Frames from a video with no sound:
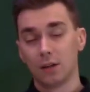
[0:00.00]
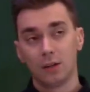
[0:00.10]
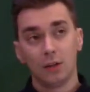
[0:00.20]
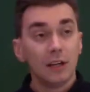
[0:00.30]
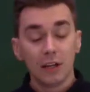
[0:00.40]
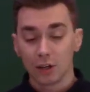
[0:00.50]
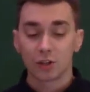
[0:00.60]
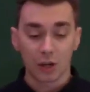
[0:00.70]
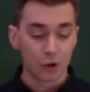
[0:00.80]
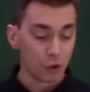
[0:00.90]
You need a
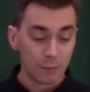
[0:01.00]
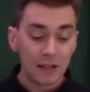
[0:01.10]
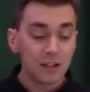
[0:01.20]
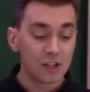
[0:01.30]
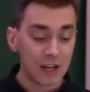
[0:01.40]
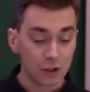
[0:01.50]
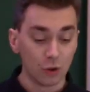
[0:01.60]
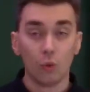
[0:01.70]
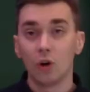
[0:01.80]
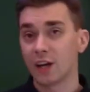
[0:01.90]
social media
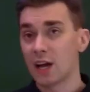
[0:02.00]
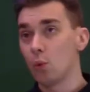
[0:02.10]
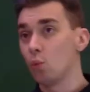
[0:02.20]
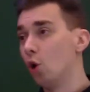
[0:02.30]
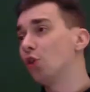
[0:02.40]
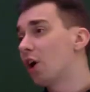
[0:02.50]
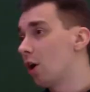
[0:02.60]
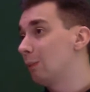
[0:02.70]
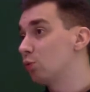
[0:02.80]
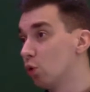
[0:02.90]
schedule. Work out what
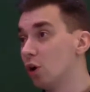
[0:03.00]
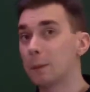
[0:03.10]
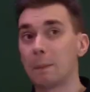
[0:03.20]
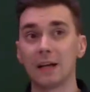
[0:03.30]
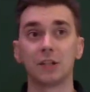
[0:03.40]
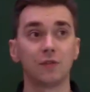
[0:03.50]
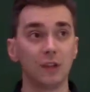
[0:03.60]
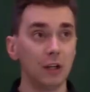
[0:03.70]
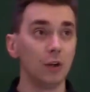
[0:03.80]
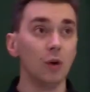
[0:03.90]
times work best for
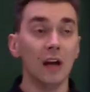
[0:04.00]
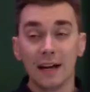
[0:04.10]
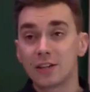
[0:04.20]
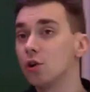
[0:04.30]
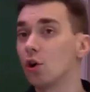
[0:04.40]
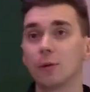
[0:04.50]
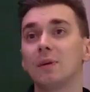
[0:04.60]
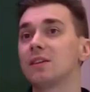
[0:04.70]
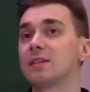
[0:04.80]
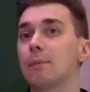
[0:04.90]
you. It's not going to
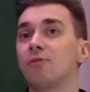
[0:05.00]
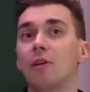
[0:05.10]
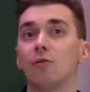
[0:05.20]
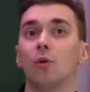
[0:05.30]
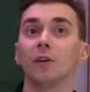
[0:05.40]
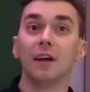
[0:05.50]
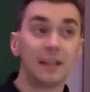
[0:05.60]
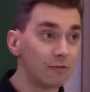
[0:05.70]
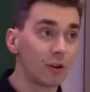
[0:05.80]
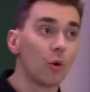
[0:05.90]
be the same for everyone,
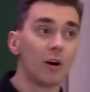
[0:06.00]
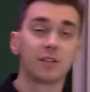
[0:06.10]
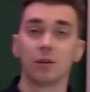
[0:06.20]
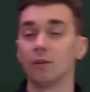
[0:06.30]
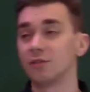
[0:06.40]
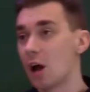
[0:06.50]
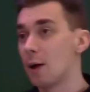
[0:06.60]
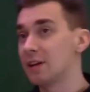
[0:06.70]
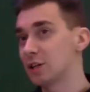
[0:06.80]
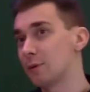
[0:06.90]
and it requires a lot of
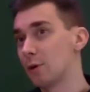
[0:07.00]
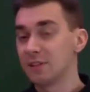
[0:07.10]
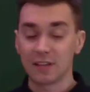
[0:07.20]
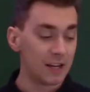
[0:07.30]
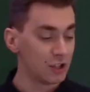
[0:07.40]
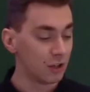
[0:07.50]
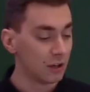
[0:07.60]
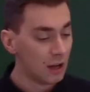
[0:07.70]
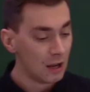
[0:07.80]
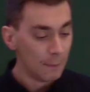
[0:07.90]
time and experimentation.
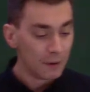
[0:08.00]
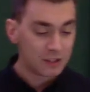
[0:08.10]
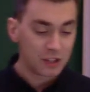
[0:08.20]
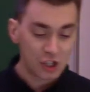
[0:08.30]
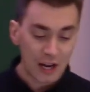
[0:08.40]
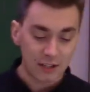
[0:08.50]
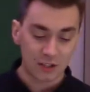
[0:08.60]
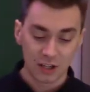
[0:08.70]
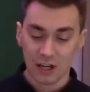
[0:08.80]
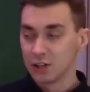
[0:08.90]
But it's a
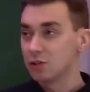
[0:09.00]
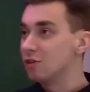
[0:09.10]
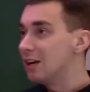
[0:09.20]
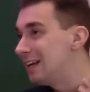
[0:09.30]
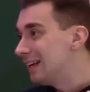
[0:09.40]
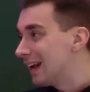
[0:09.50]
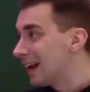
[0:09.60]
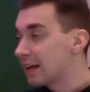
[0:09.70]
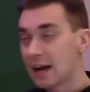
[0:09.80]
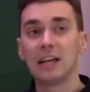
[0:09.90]
chance to really
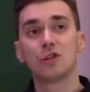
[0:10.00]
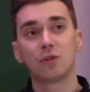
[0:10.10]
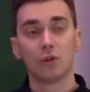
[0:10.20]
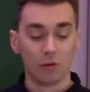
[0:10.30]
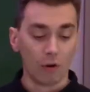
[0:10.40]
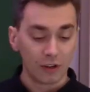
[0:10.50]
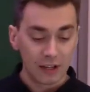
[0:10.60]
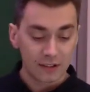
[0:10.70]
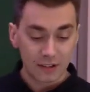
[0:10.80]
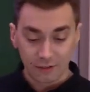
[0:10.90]
engage with your
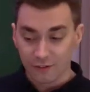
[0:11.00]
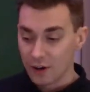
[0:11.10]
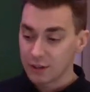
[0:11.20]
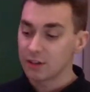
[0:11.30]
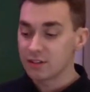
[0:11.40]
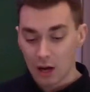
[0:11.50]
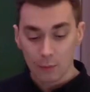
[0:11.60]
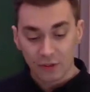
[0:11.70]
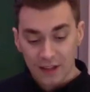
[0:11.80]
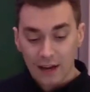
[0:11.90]
audience and find the
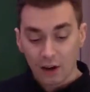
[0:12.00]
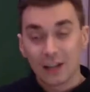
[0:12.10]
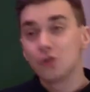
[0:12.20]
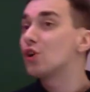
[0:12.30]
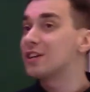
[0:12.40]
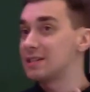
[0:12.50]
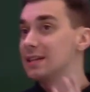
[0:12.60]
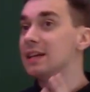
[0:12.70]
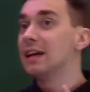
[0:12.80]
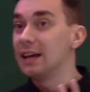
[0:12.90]
time when they are
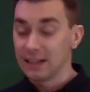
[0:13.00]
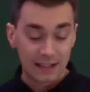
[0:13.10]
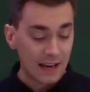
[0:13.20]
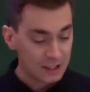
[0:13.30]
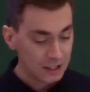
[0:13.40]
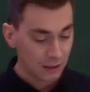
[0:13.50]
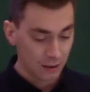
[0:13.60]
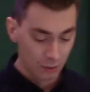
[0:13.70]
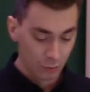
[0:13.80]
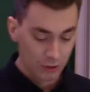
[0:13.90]
interested in engaging
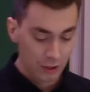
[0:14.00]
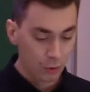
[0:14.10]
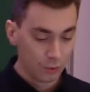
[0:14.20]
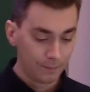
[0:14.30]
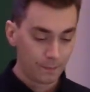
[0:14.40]
with you.